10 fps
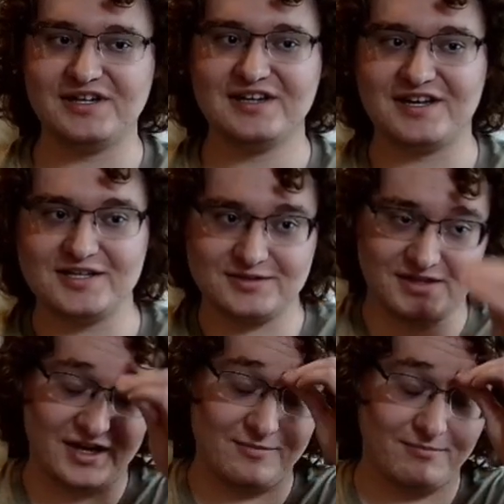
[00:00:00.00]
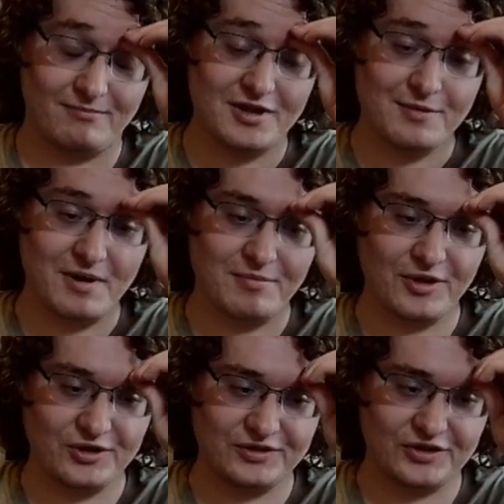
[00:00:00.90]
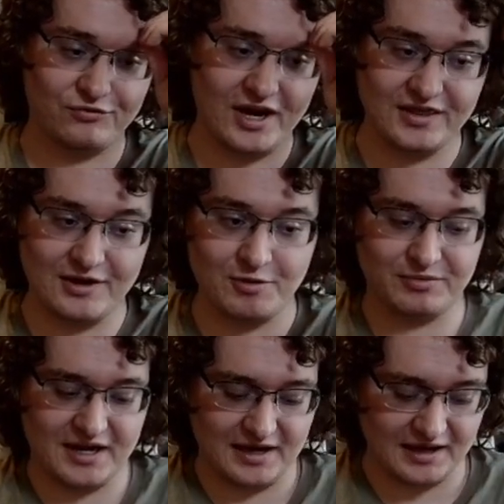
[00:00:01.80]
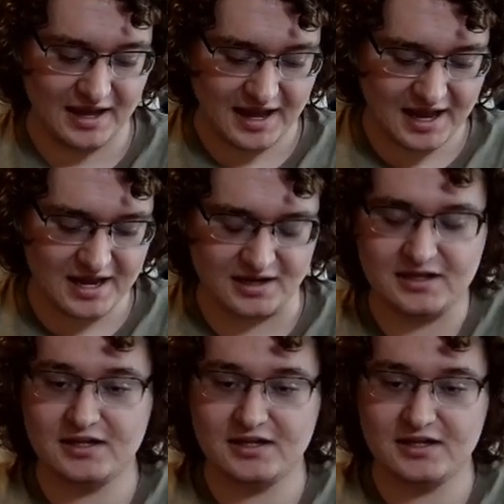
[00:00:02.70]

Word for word: because um, my brother and their friend they were planning hey